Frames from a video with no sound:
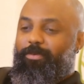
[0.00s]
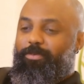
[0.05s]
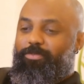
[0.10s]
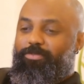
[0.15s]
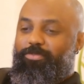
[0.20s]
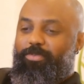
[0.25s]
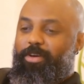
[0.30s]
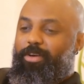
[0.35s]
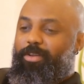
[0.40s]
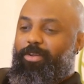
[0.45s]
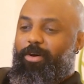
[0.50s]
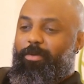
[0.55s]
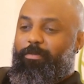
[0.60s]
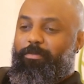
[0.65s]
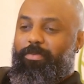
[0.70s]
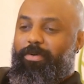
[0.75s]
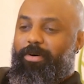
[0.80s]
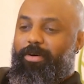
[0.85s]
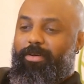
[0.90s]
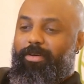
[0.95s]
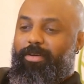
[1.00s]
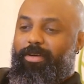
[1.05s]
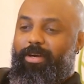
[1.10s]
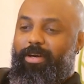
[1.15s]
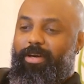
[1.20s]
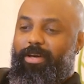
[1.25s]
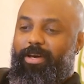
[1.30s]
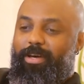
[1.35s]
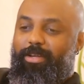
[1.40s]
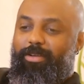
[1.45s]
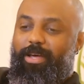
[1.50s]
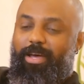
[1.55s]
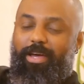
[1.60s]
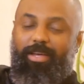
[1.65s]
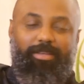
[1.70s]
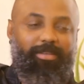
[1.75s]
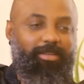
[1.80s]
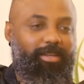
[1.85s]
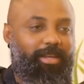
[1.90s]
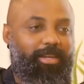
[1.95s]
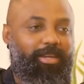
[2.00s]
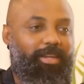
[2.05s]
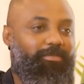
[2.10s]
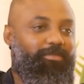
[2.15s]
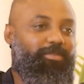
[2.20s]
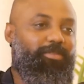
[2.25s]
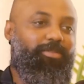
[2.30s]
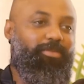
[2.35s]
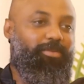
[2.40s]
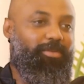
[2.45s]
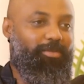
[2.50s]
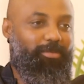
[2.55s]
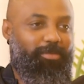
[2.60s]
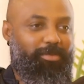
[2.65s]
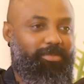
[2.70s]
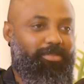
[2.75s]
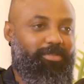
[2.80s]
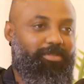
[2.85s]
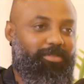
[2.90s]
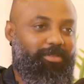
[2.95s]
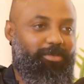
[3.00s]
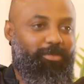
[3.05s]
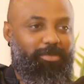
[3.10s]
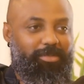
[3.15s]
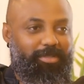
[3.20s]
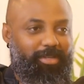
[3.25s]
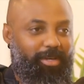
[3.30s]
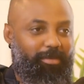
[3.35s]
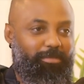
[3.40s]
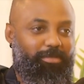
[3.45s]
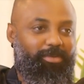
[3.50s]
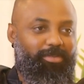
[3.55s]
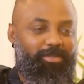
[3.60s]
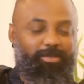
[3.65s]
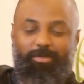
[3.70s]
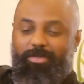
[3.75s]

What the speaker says: Growing up, I never thought it was abuse.